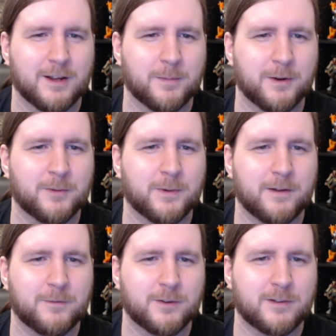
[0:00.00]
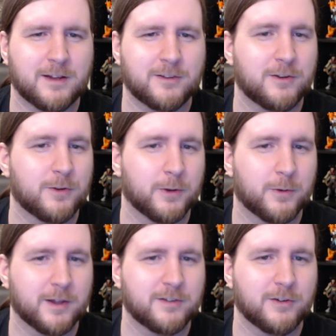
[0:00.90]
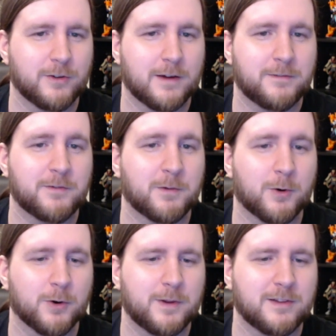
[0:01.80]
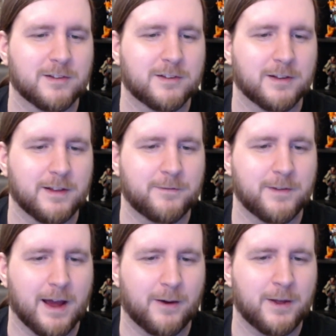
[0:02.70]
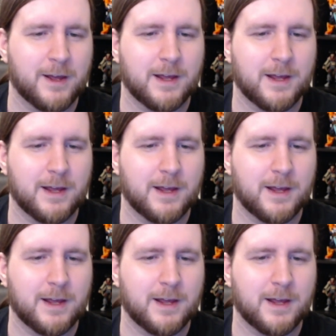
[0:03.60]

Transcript: Compared to when I first asked you the question, you have even more reasons to live now.